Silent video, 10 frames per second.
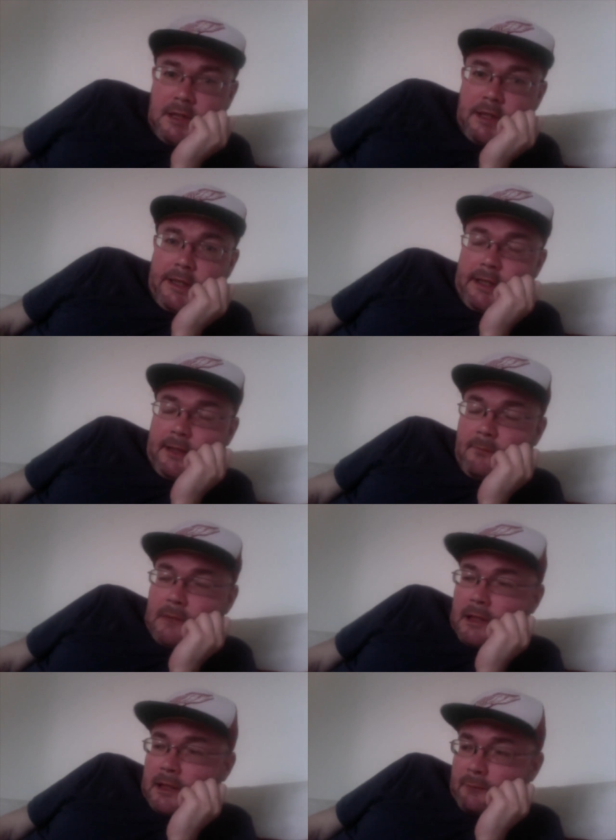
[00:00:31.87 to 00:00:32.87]
um,
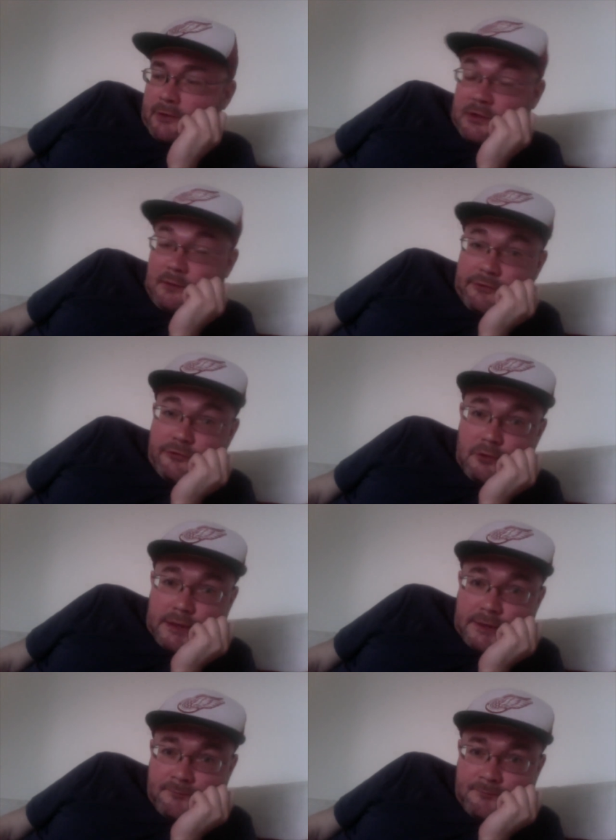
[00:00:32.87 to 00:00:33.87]
uh, which I was
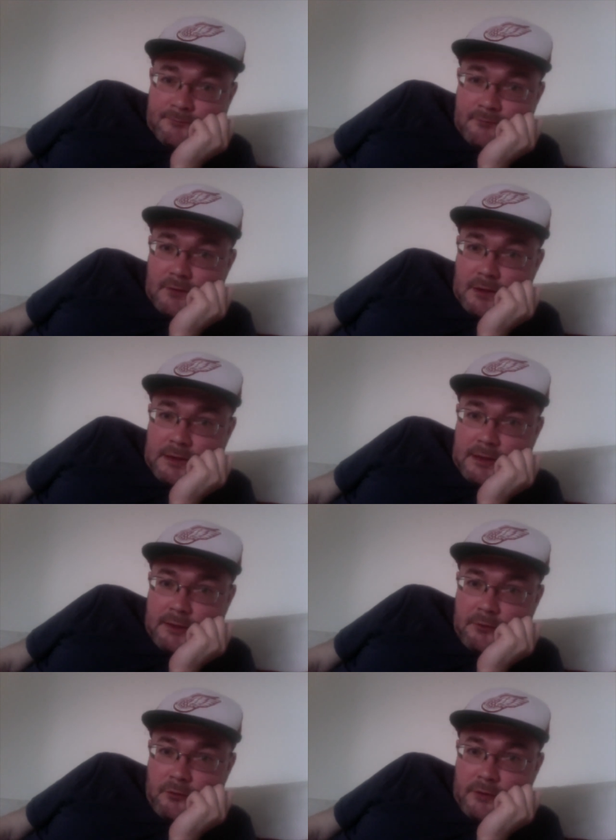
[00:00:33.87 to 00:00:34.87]
touring uh,
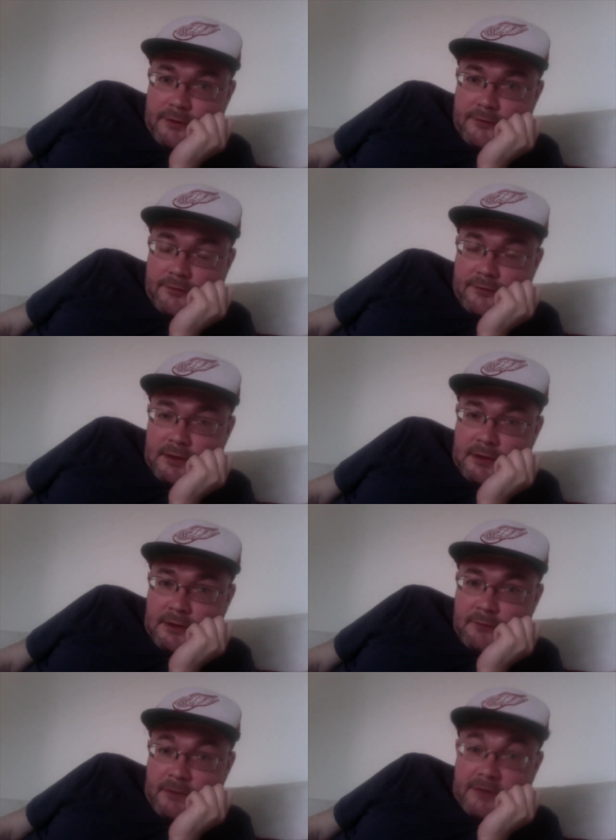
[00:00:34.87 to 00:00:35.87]
with uh,
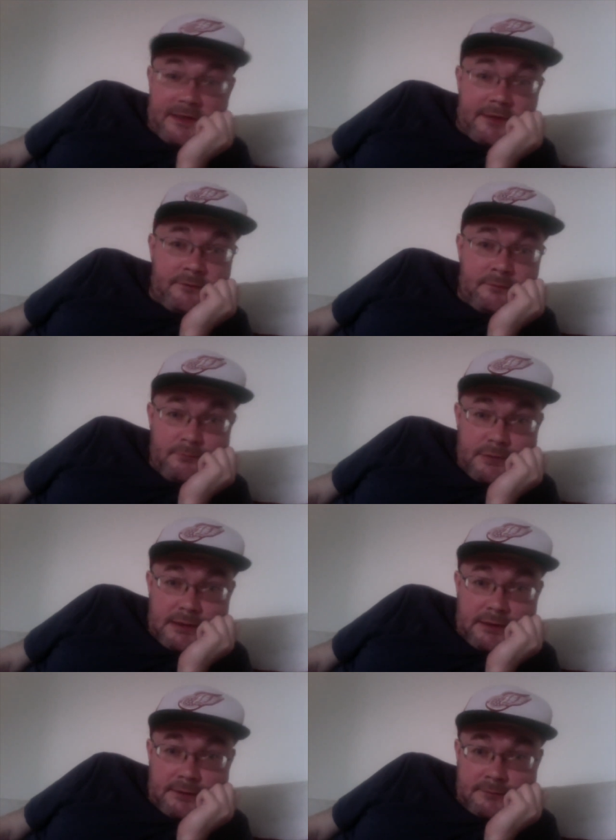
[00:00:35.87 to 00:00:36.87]
my then
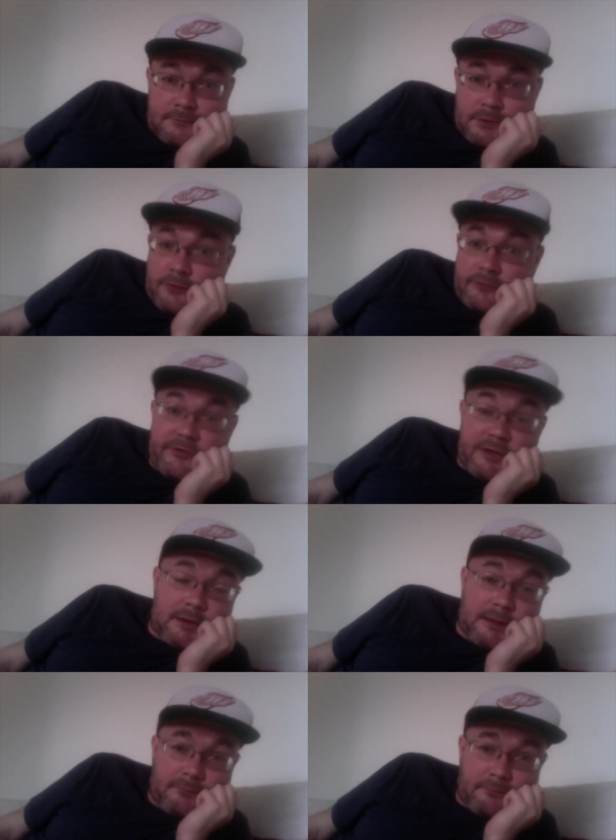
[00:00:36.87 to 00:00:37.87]
partner, who's still,
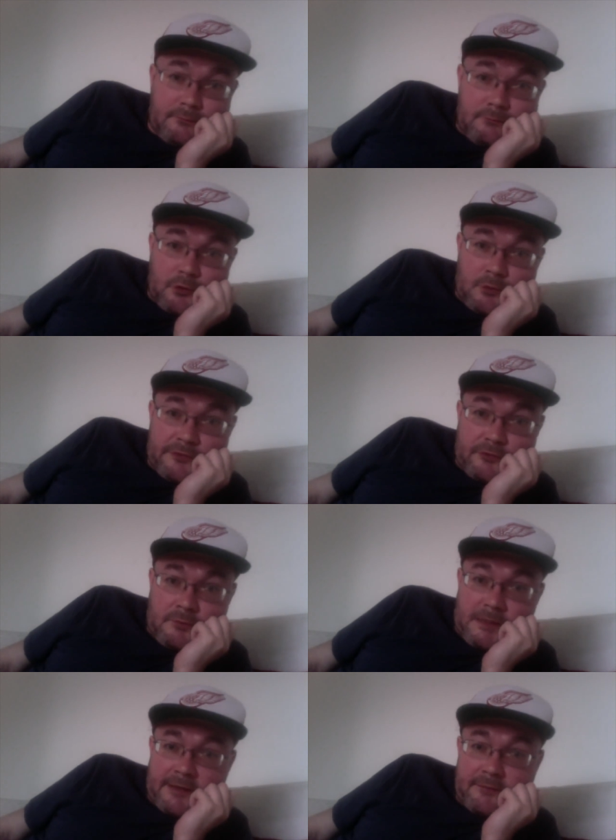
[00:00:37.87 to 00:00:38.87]
like almost all
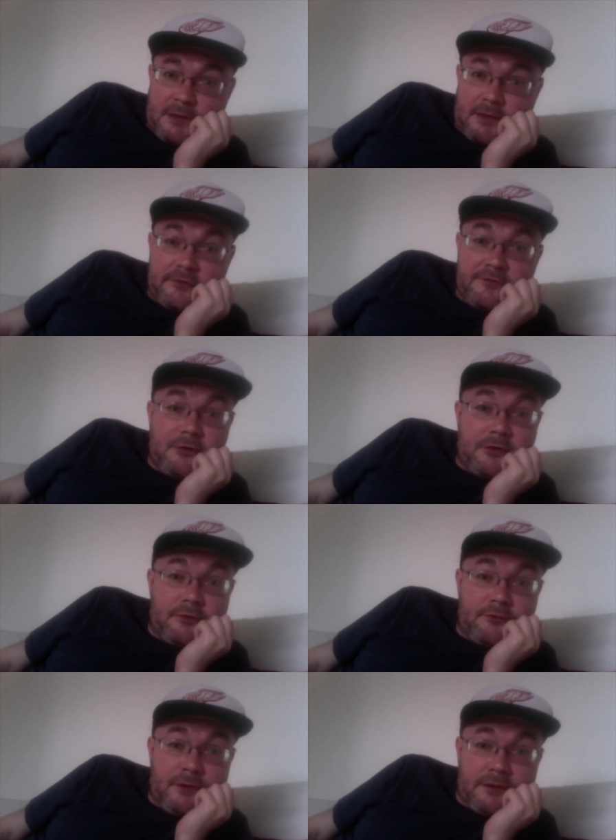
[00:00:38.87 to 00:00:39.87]
my ex partners, a very
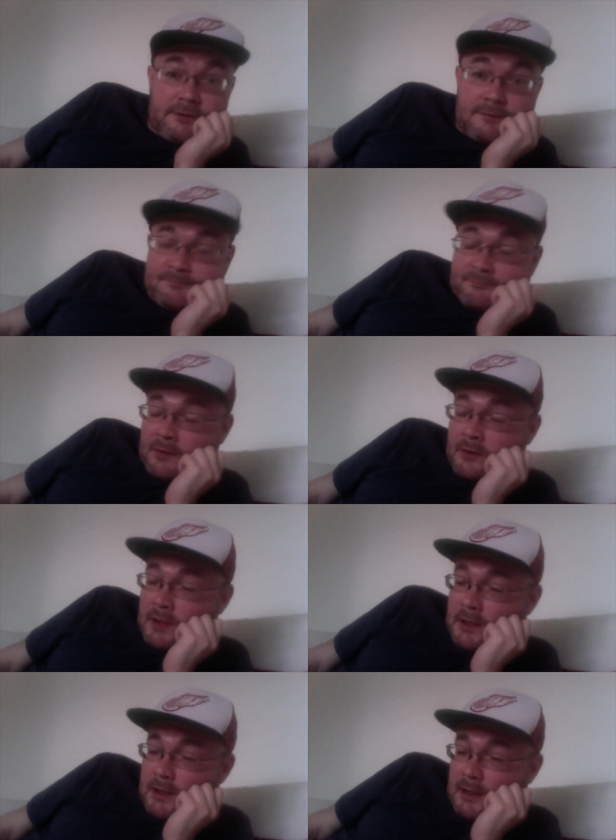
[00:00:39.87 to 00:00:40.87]
good friend.
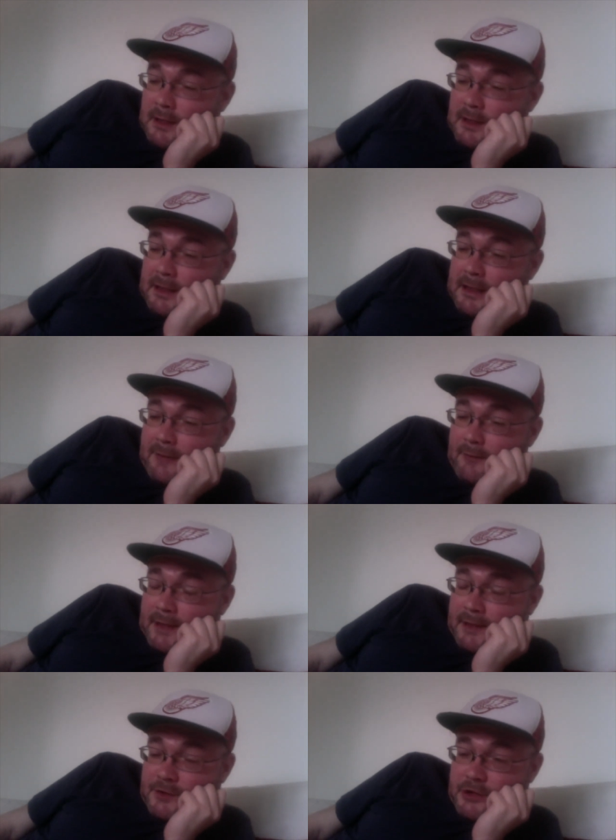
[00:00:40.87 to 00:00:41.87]

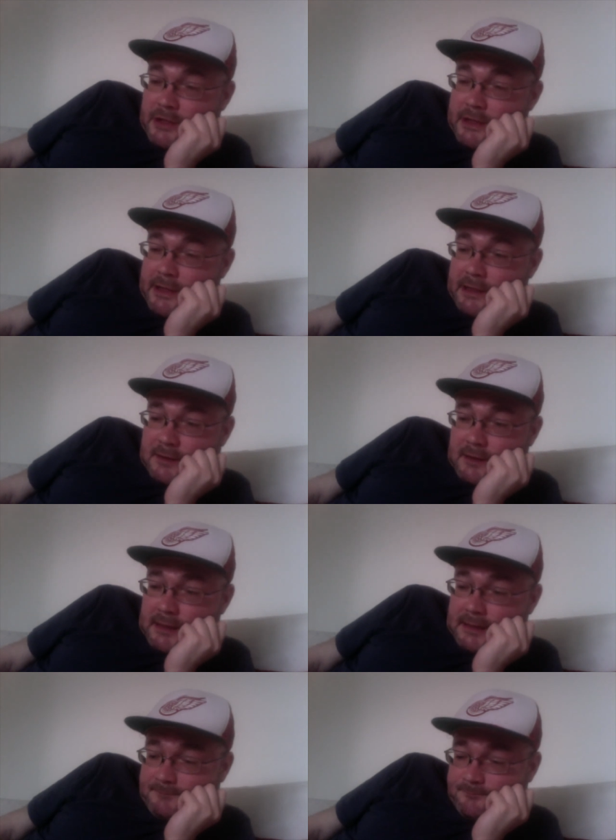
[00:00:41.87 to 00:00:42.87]
Anyway, she and
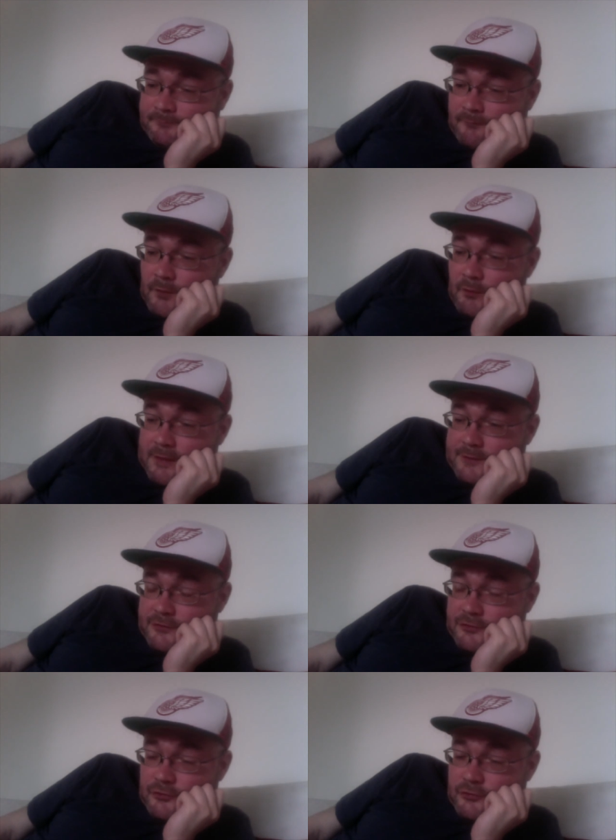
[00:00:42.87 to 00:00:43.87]
I went
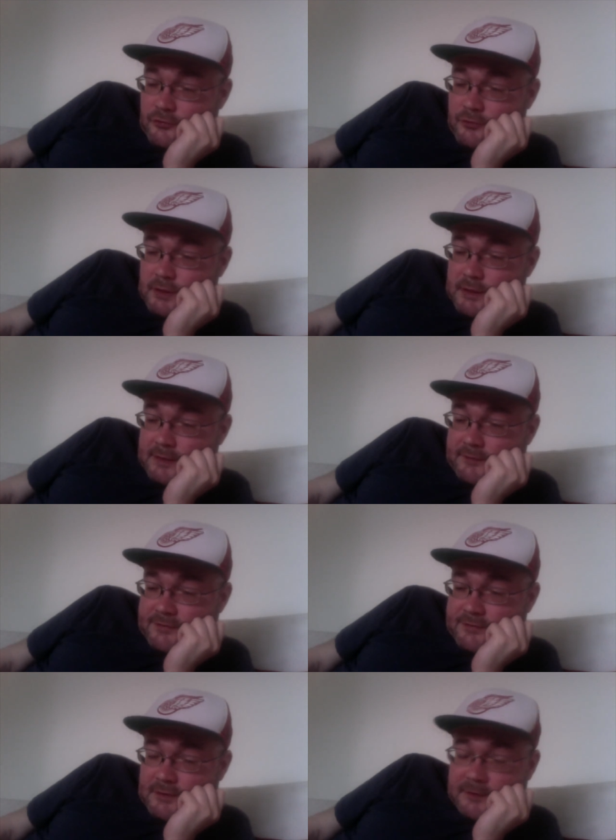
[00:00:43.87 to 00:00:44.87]
to uh,
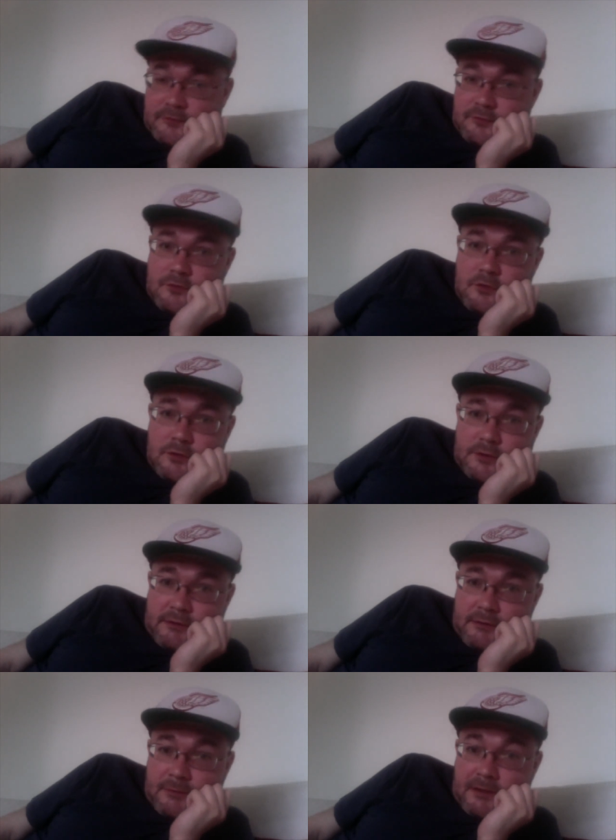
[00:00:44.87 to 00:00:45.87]
this
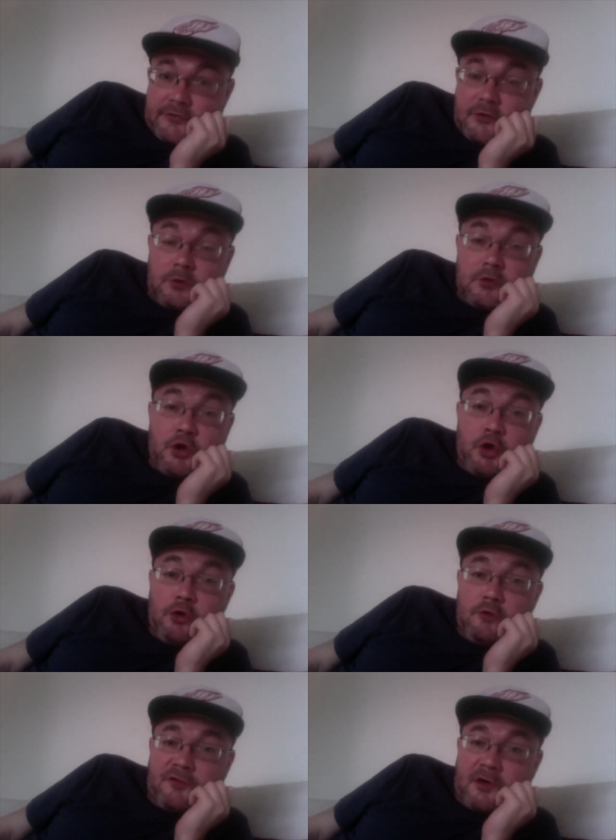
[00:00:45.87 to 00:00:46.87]
extraordinary place called
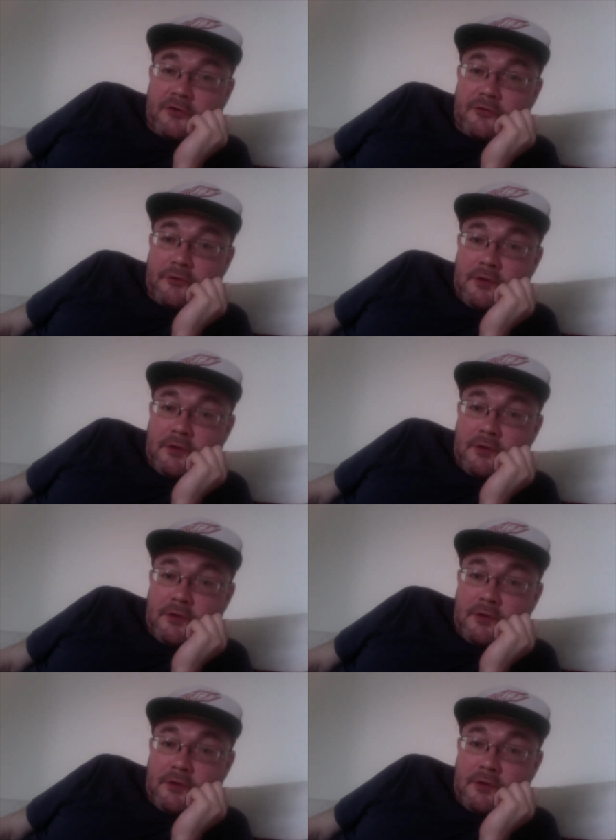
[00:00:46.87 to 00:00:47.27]
Gullfoss,